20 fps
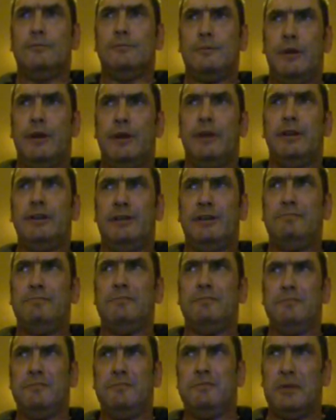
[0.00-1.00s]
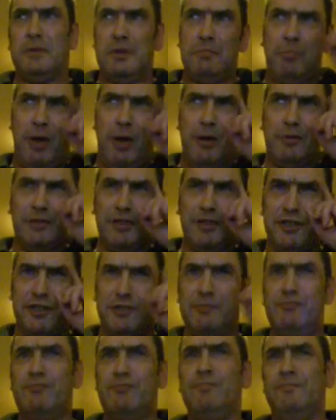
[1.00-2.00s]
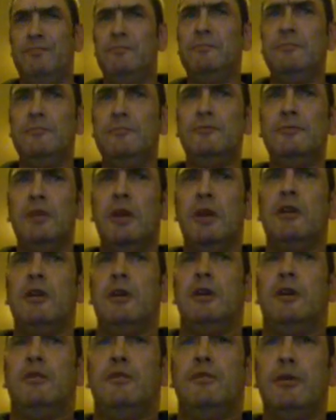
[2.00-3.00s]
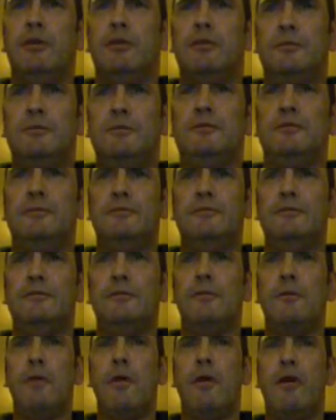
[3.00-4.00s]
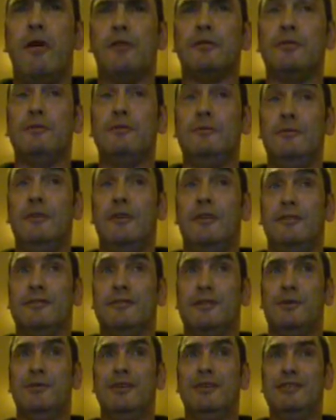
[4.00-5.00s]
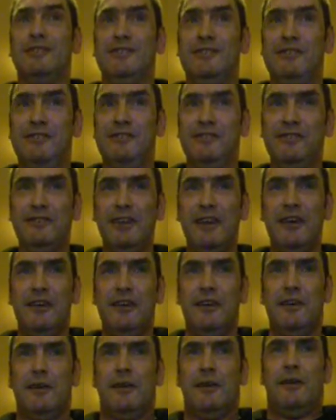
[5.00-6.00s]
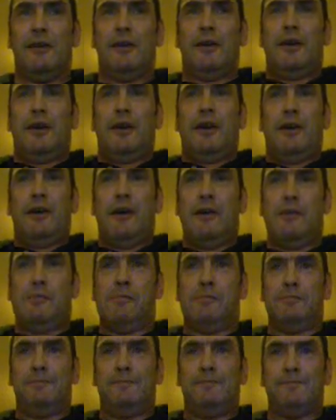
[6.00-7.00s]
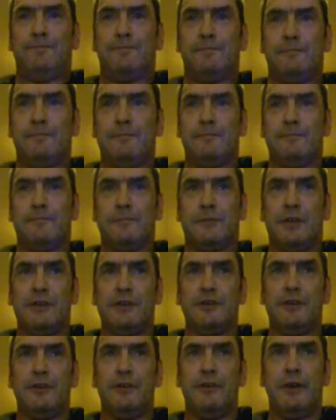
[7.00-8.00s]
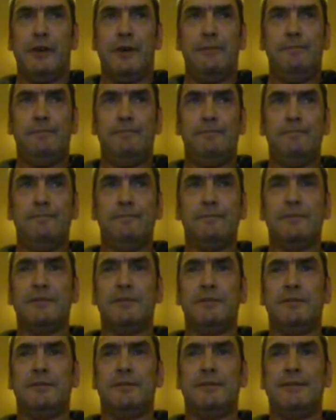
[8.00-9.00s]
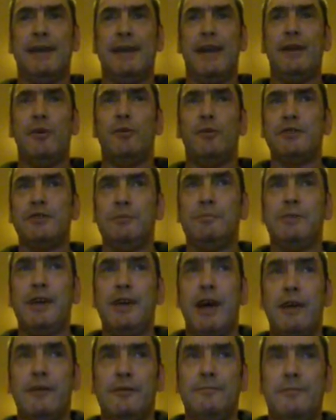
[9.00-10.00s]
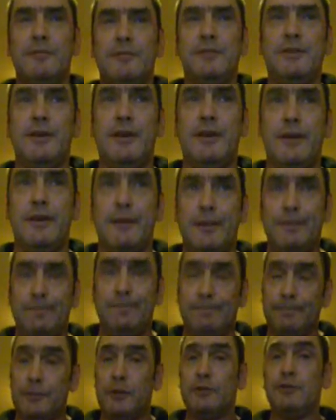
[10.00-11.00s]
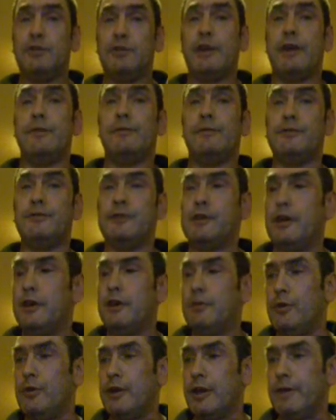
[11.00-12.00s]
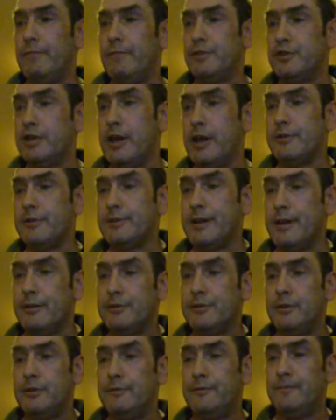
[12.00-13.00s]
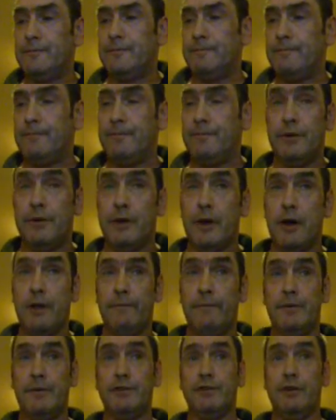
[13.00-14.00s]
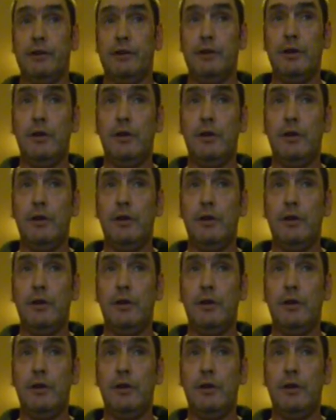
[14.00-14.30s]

and he, he poses some real hard, hard questions. Um, there's another 10 awesome challenge, uh, channels that I want to give a shout out to for you to go and visit.